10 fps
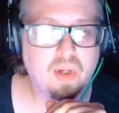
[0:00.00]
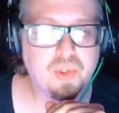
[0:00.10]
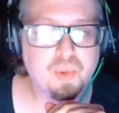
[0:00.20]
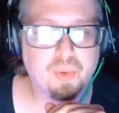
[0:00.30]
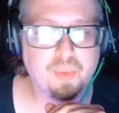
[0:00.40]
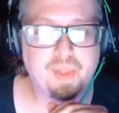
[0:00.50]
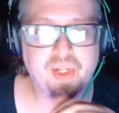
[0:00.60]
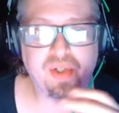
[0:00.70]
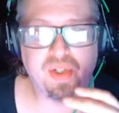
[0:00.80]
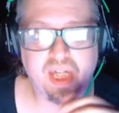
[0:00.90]
Soiled
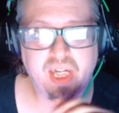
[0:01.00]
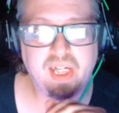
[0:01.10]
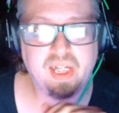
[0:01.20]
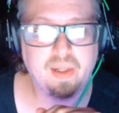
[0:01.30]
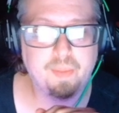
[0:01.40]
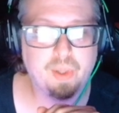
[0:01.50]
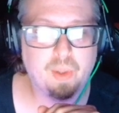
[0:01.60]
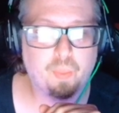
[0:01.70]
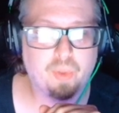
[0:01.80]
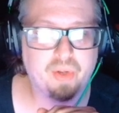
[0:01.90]
pages 80,
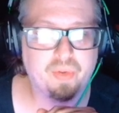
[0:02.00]
about 1 in